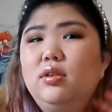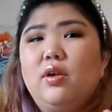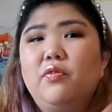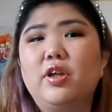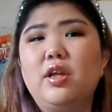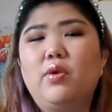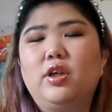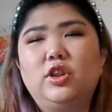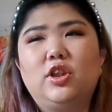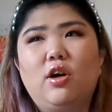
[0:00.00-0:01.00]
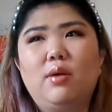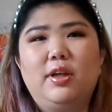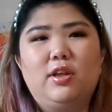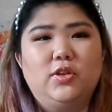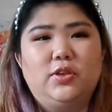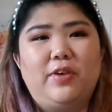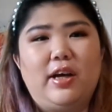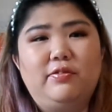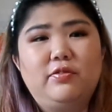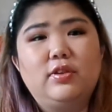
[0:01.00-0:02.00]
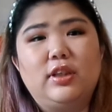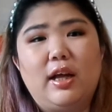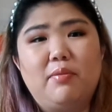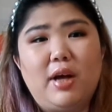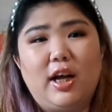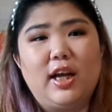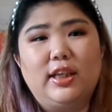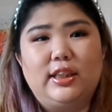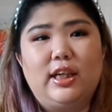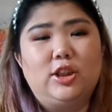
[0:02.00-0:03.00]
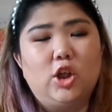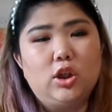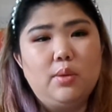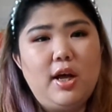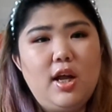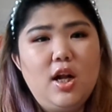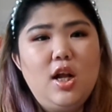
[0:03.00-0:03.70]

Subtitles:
I really want to talk about those 5 that podcasts that I talked about.